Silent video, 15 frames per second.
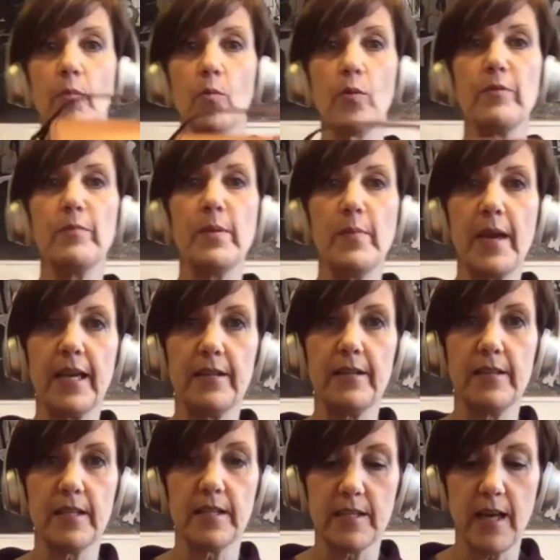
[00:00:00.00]
we've been making
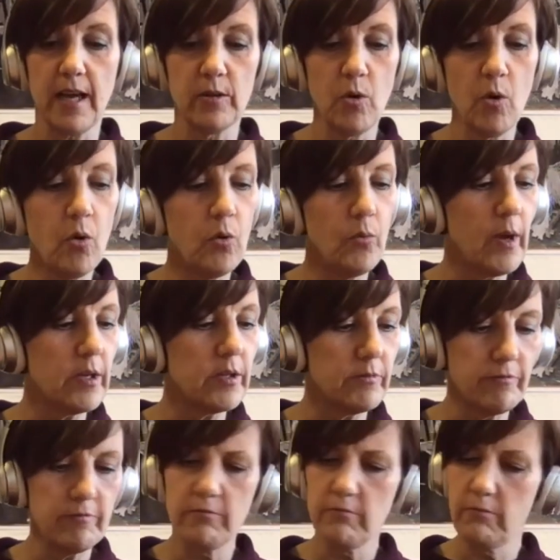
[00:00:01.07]
this style almost